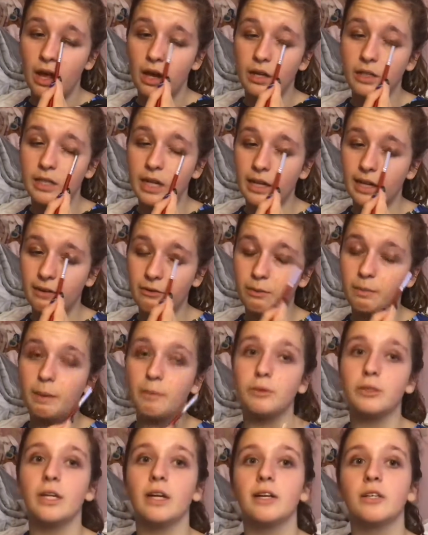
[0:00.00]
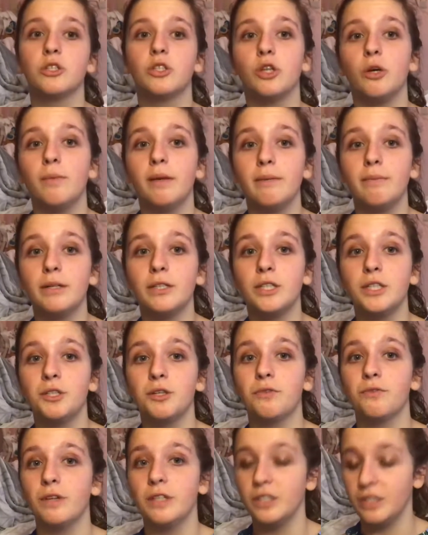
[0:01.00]
Because I like remember telling so many of my
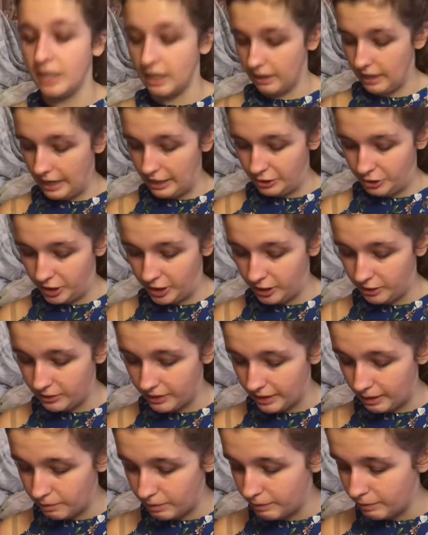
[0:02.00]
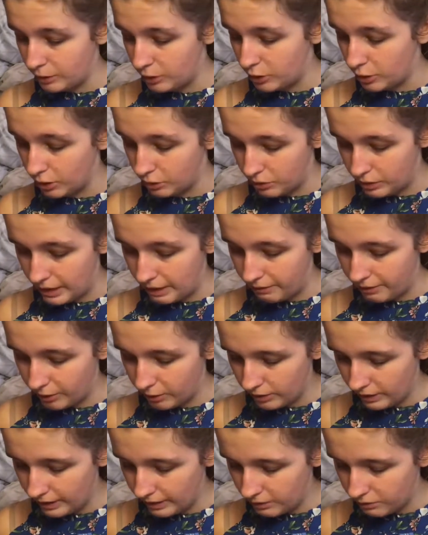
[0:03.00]
senior friends that last year. I was like, I'm gonna be so sad when
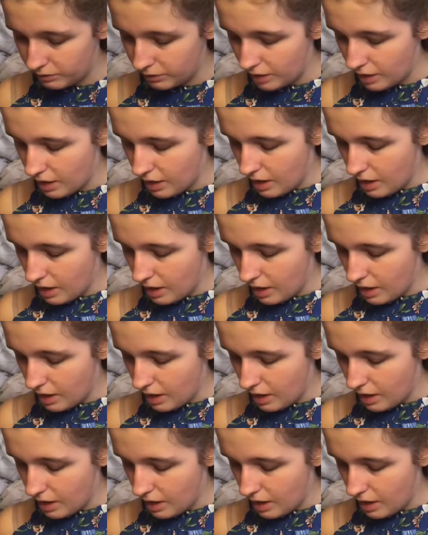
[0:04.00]
you leave.